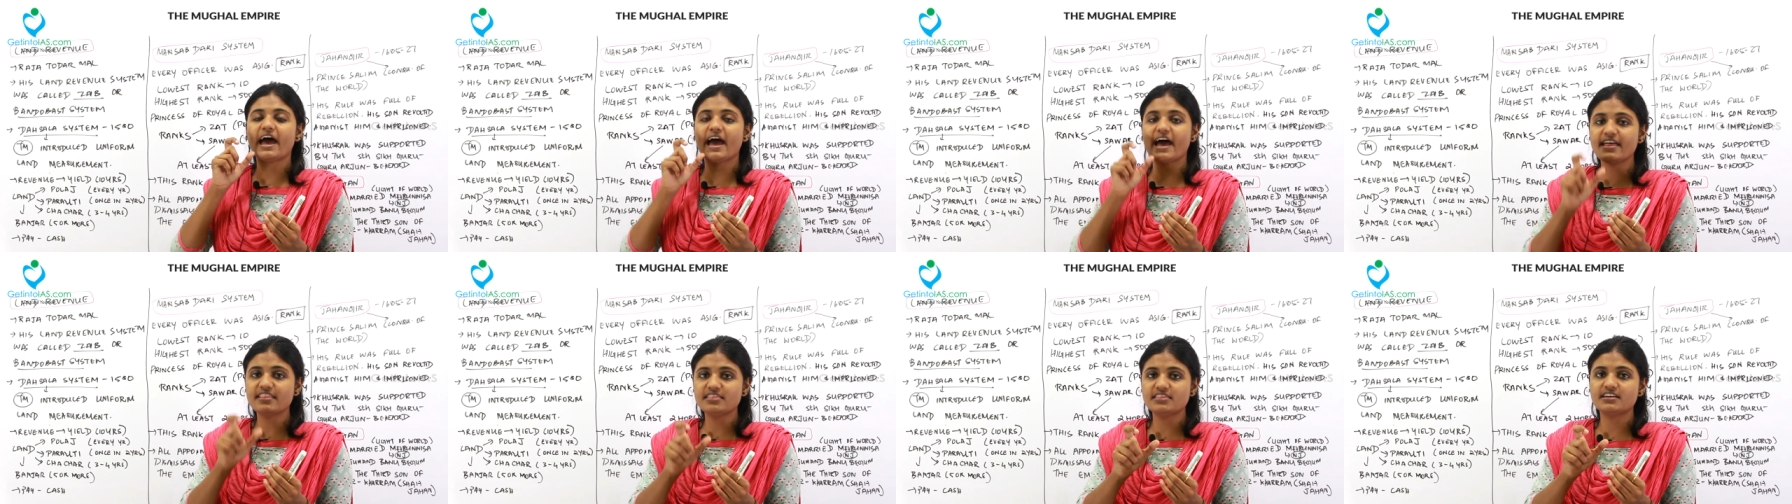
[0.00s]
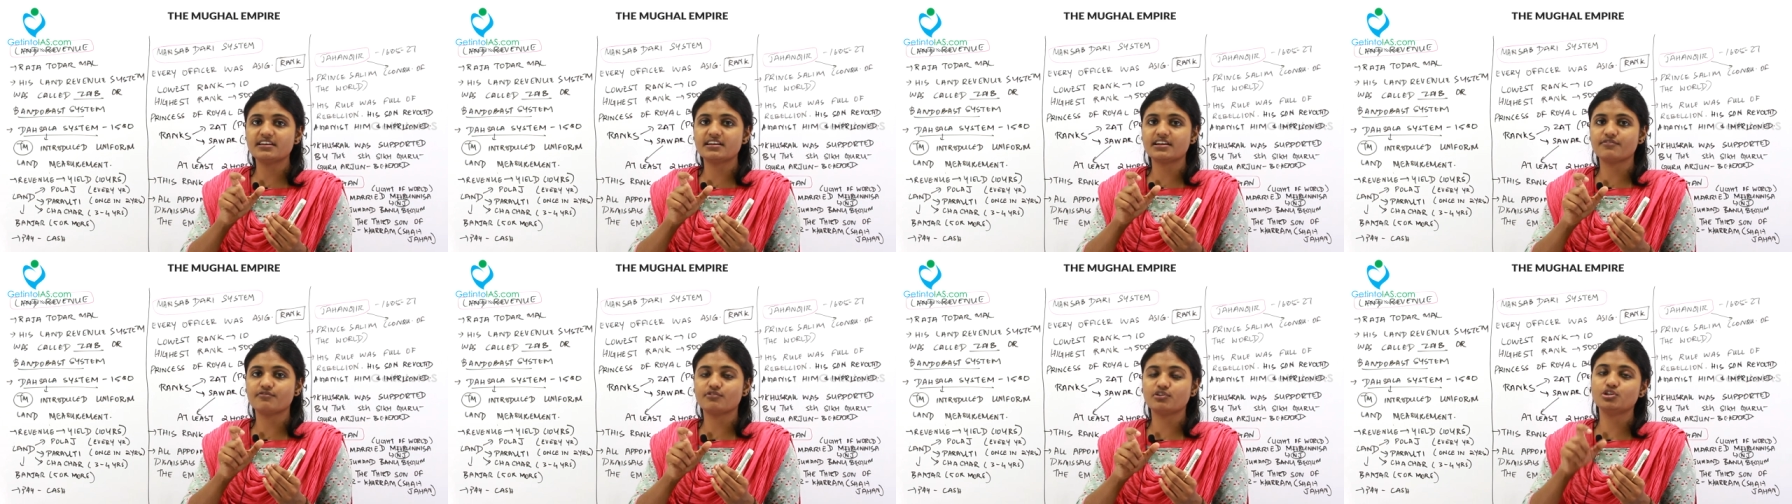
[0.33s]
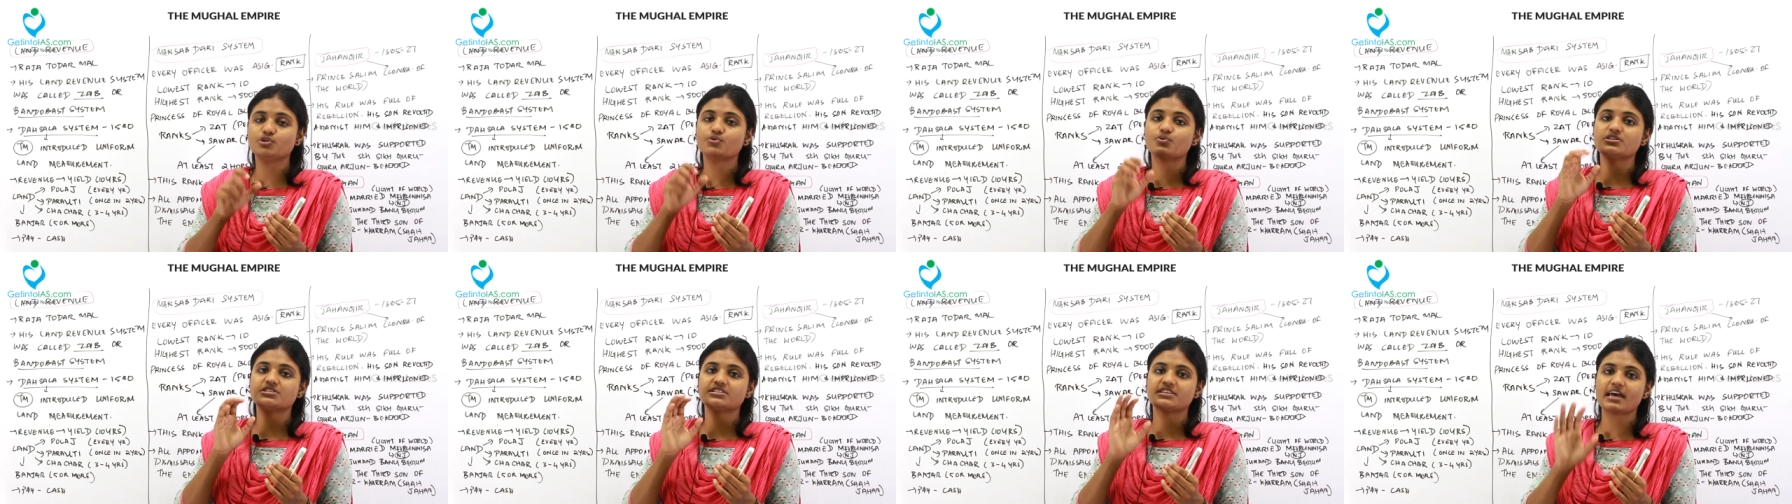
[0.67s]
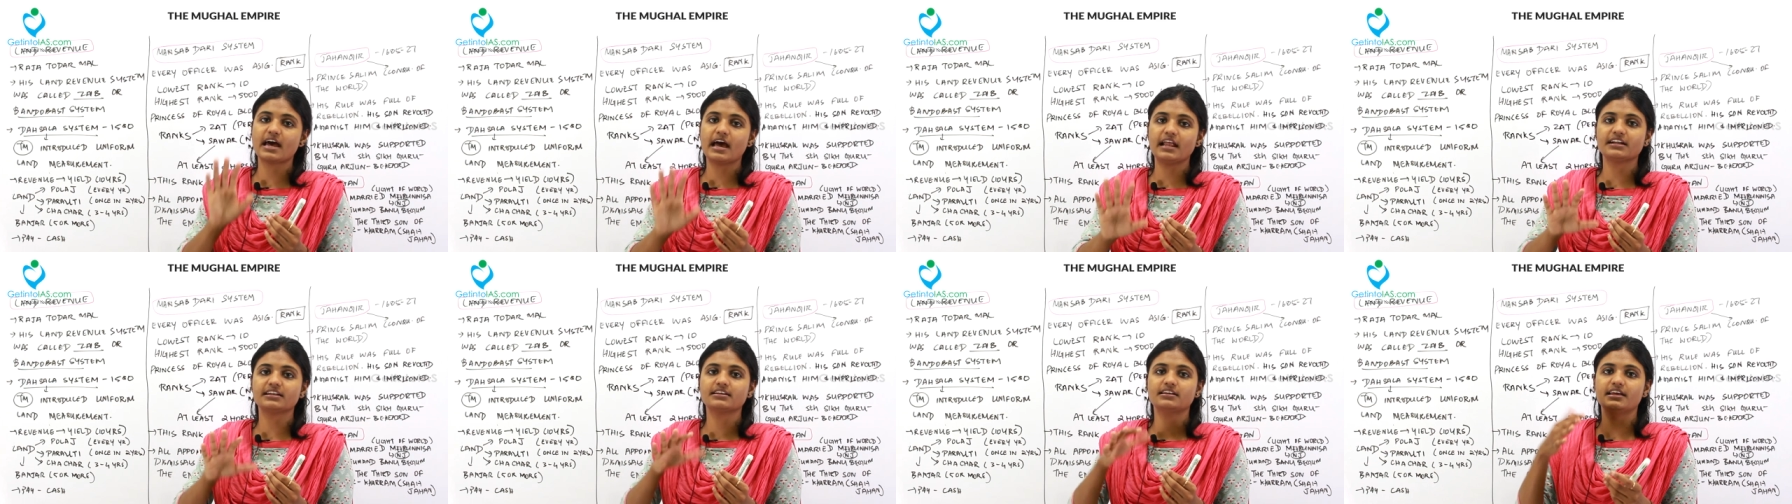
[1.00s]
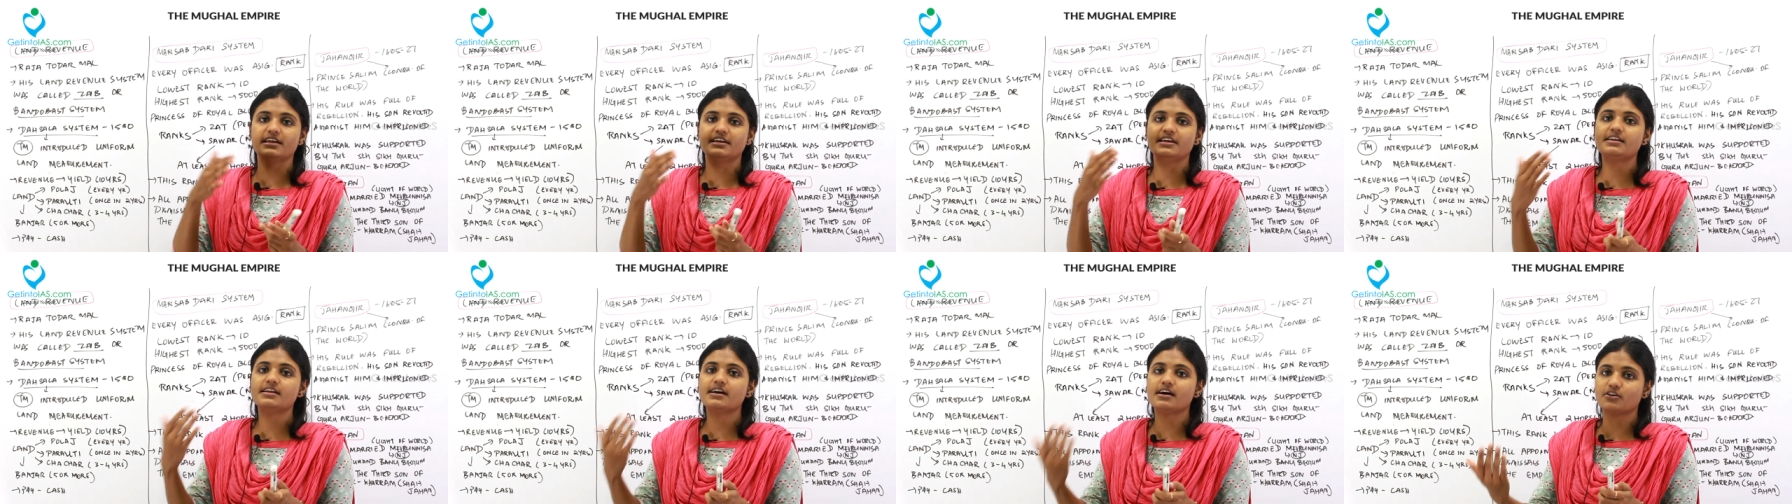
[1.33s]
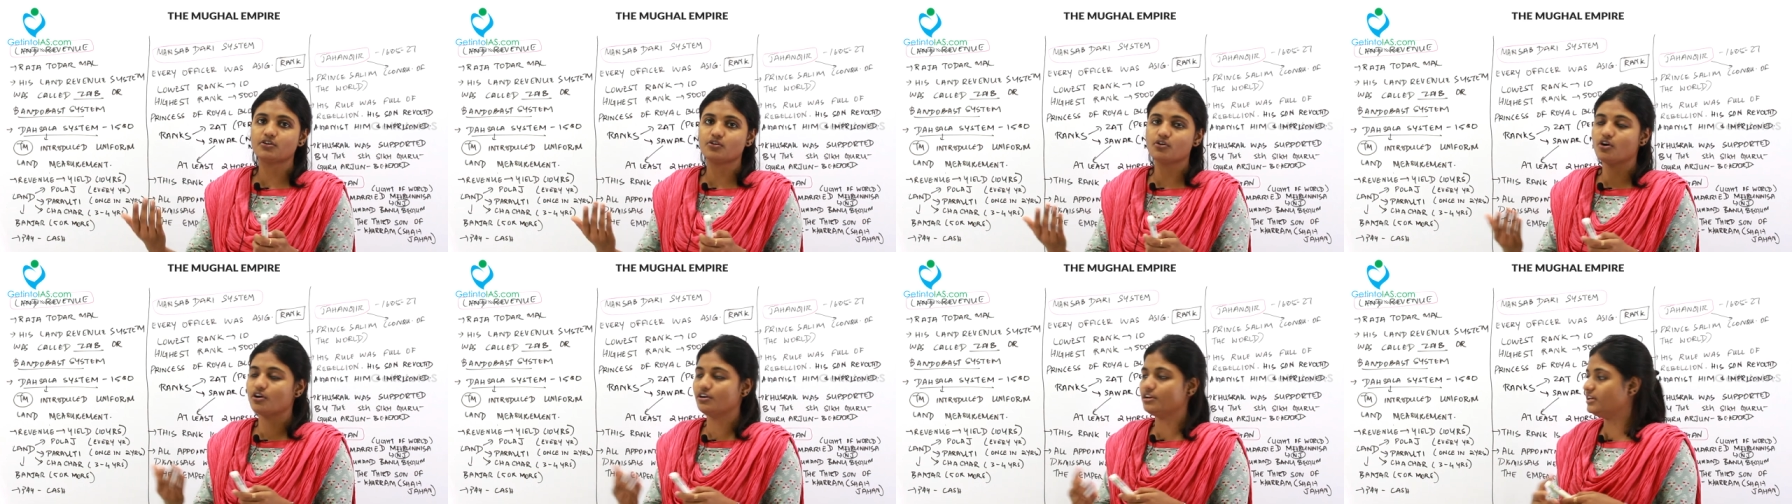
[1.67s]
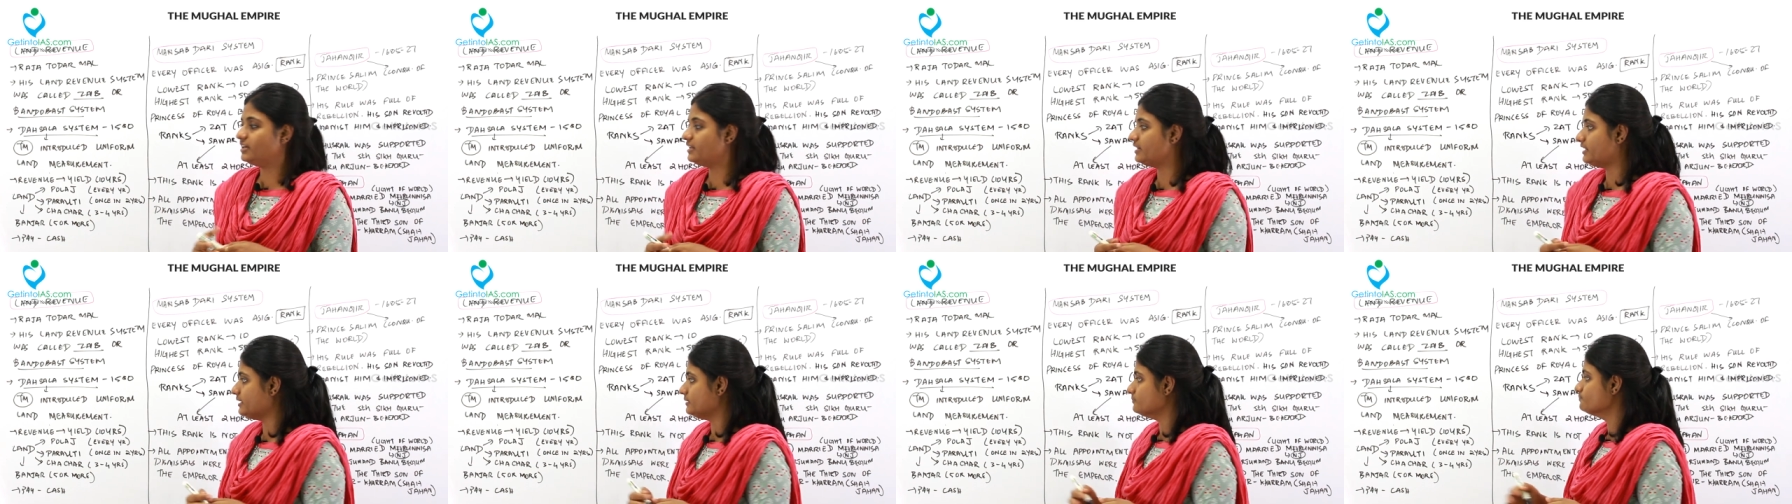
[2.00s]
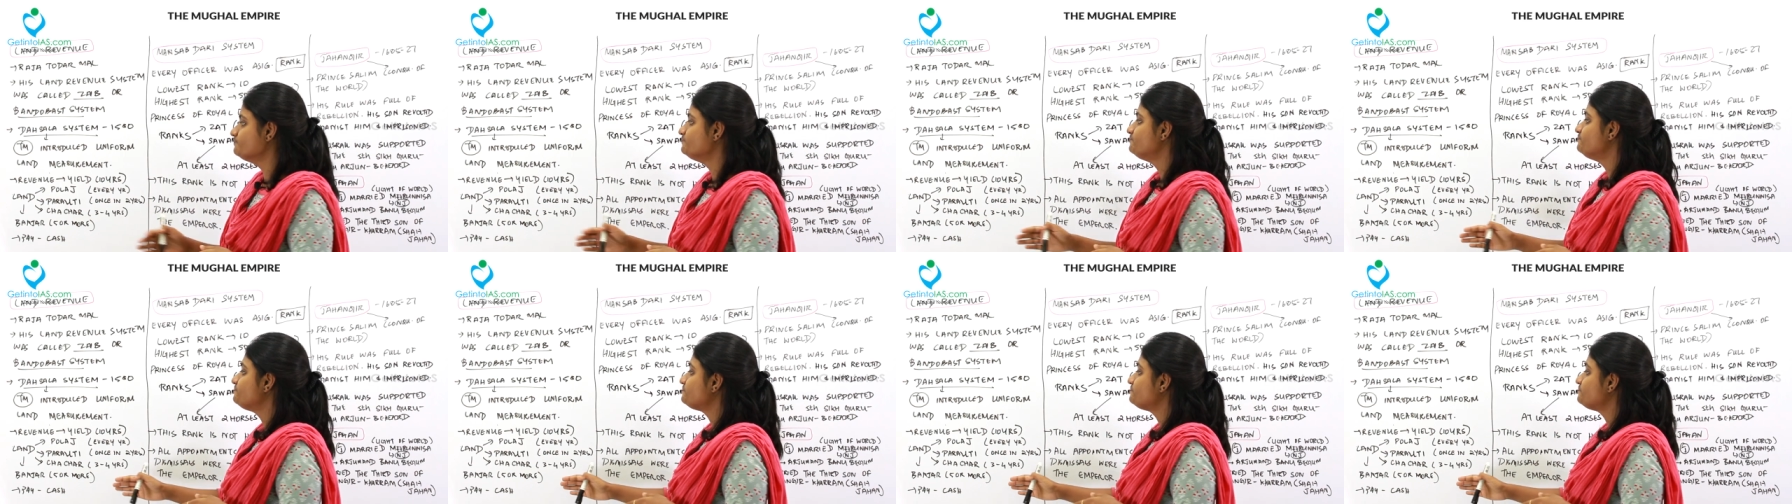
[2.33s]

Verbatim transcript: and the revenue was calculated accordingly.